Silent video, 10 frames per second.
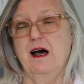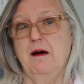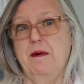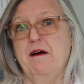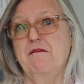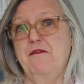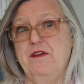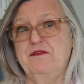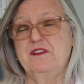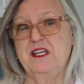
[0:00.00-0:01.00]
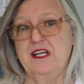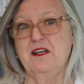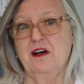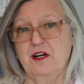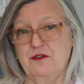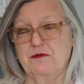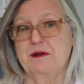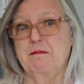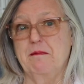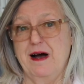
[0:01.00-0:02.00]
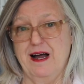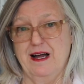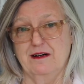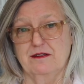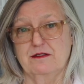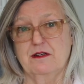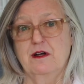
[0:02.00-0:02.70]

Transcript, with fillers: about 1,500 miles